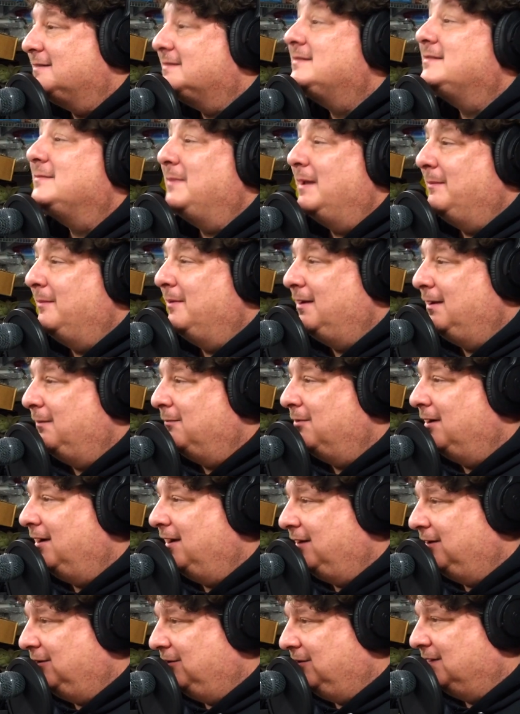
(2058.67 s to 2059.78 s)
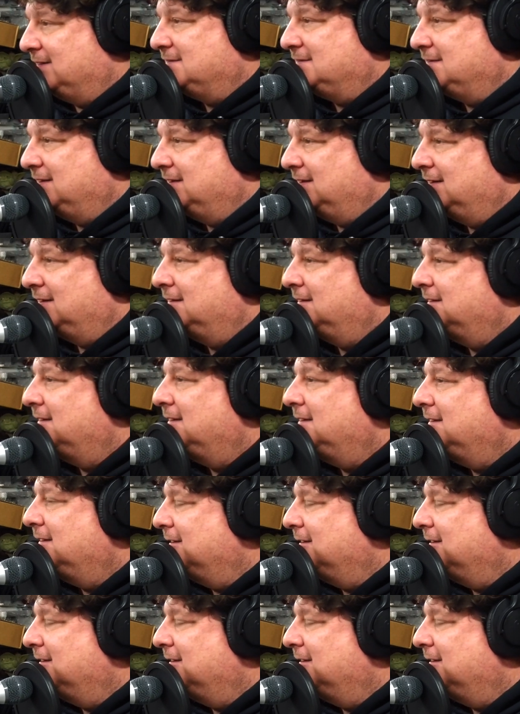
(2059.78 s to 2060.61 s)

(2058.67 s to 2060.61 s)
This is my buddy Brian who has the